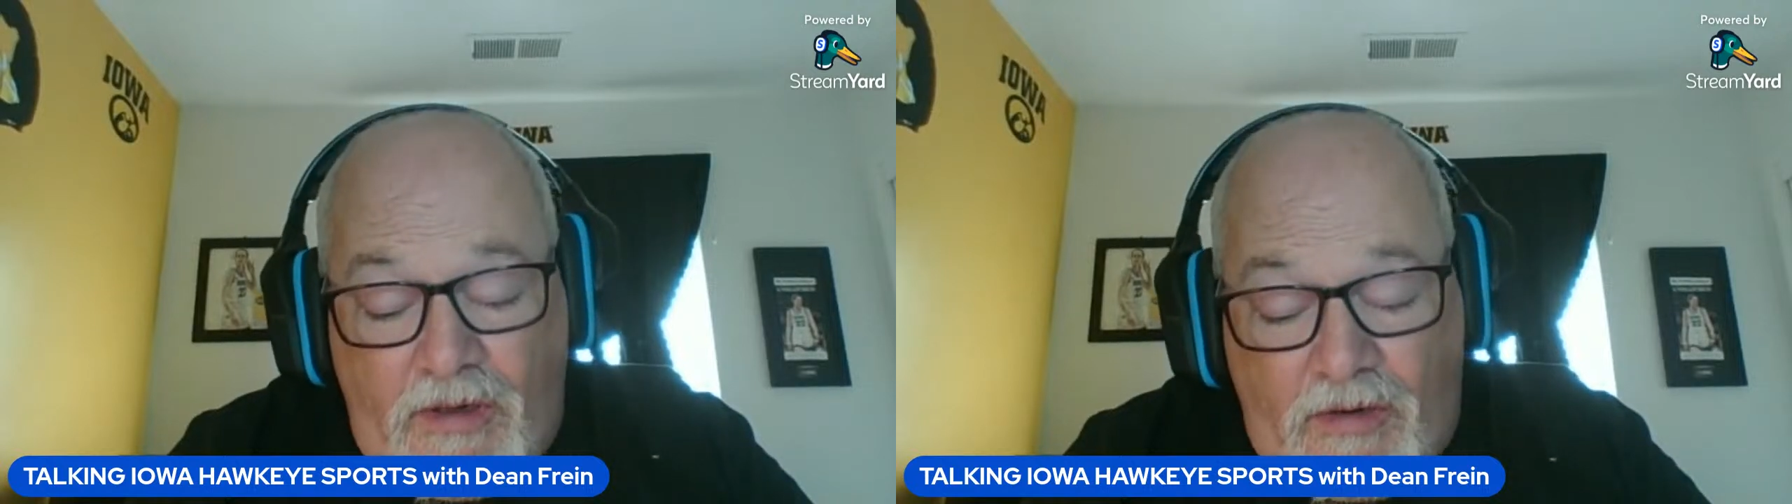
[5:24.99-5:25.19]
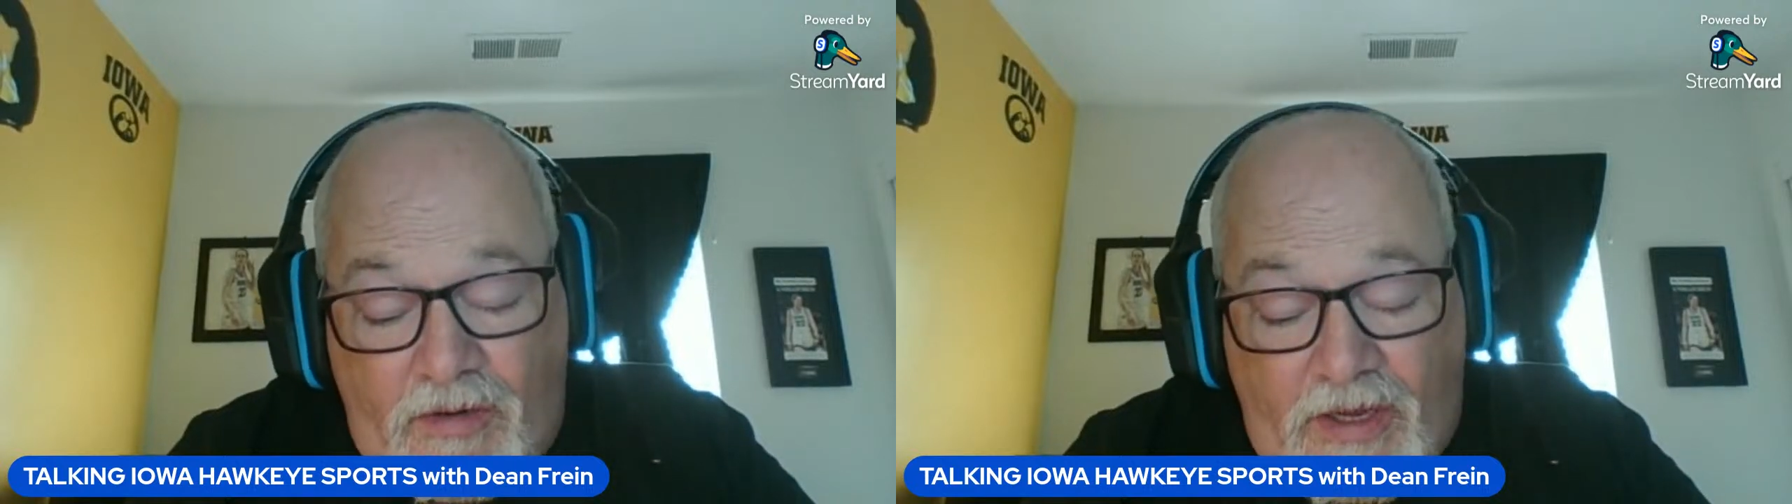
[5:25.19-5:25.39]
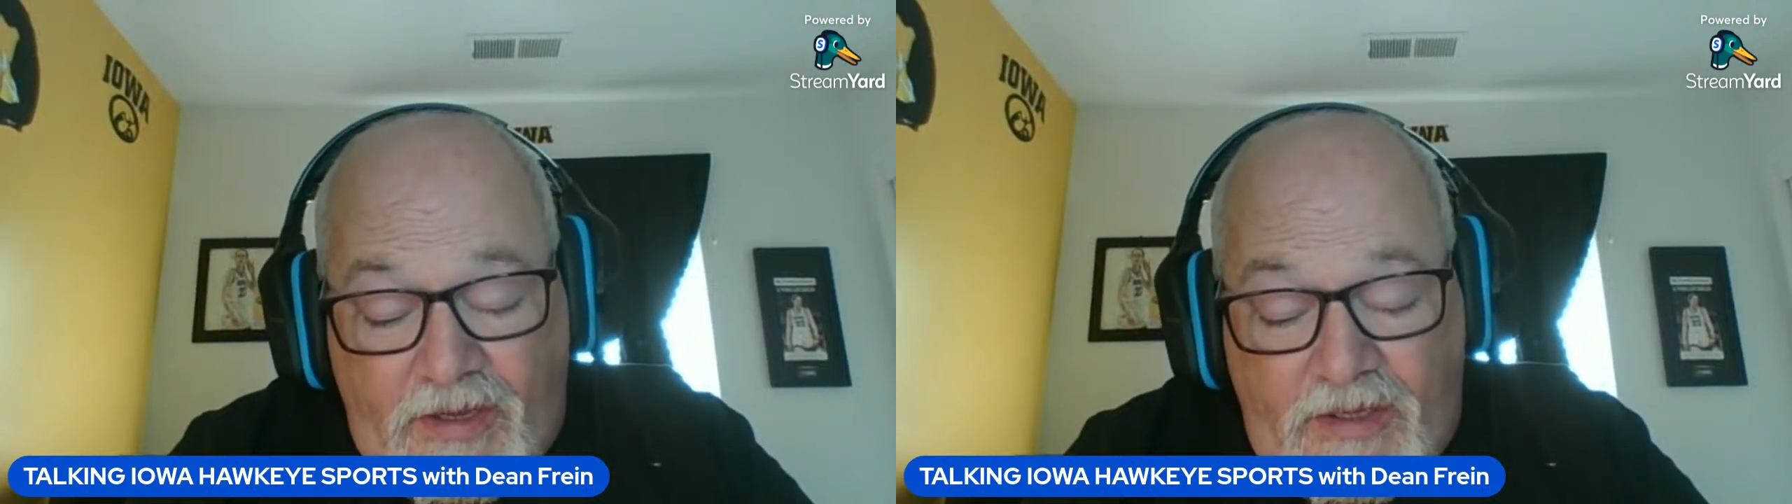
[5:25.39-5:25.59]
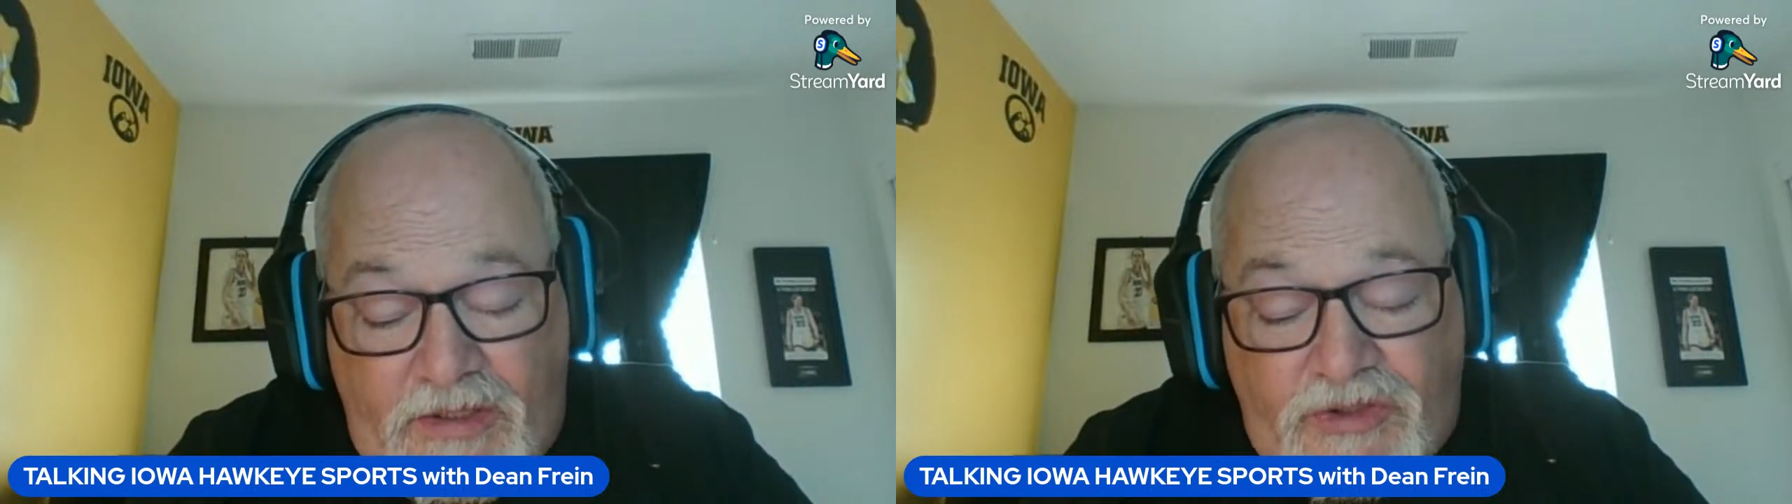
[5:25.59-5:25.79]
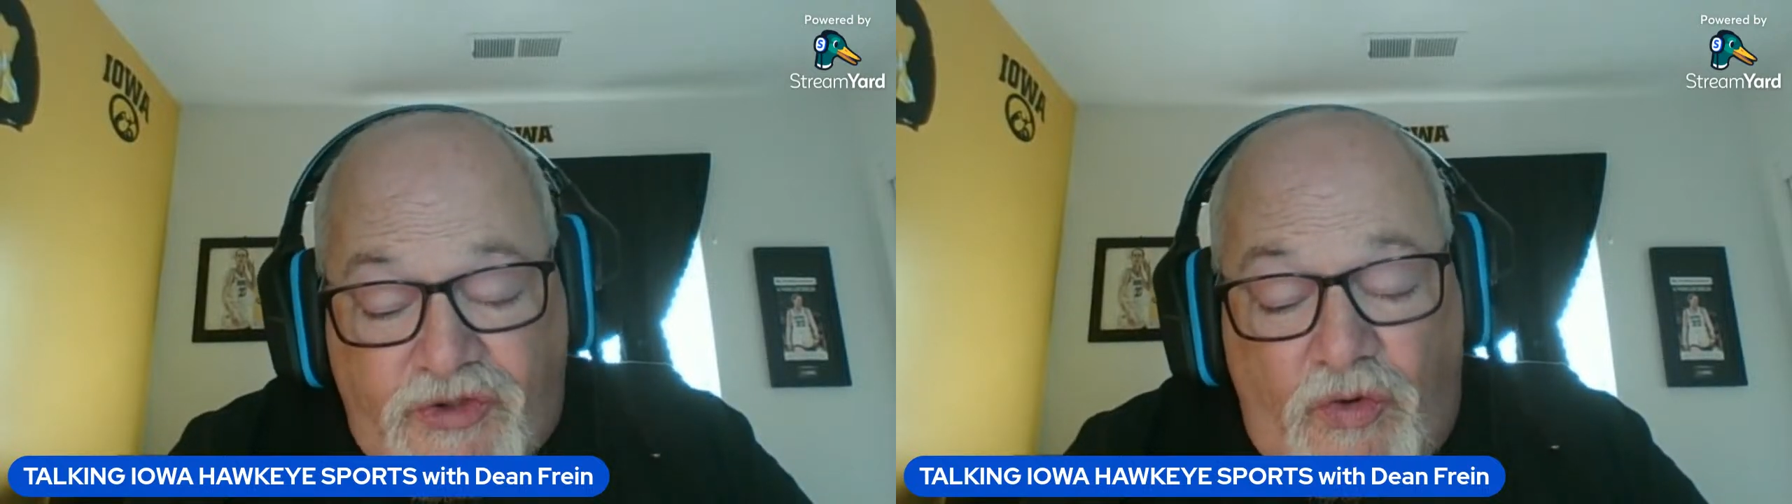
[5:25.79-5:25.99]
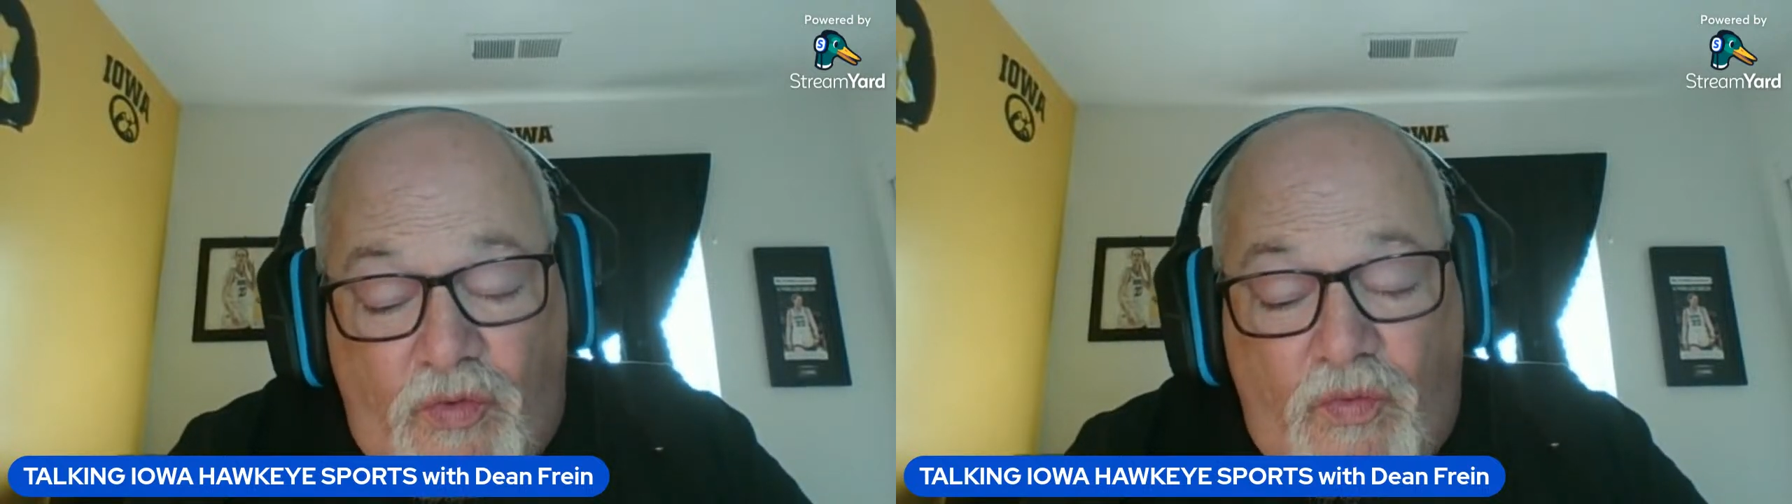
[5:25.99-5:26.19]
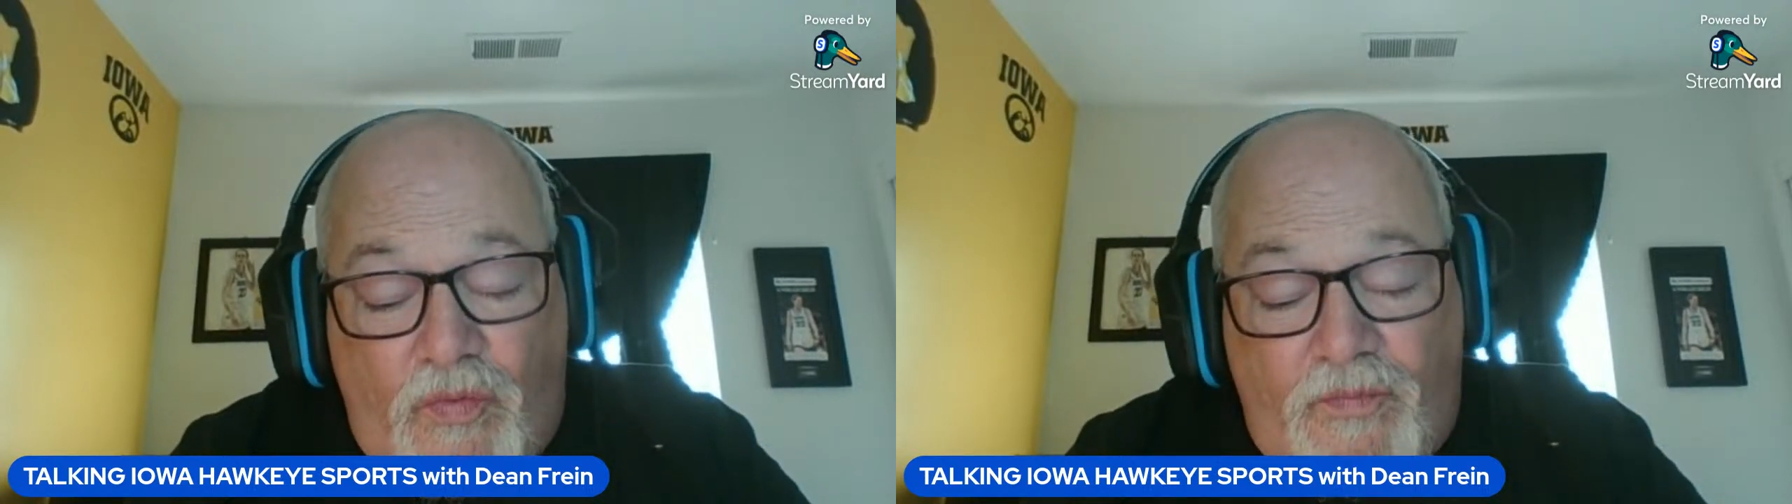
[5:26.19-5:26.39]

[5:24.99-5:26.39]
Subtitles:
Okay, so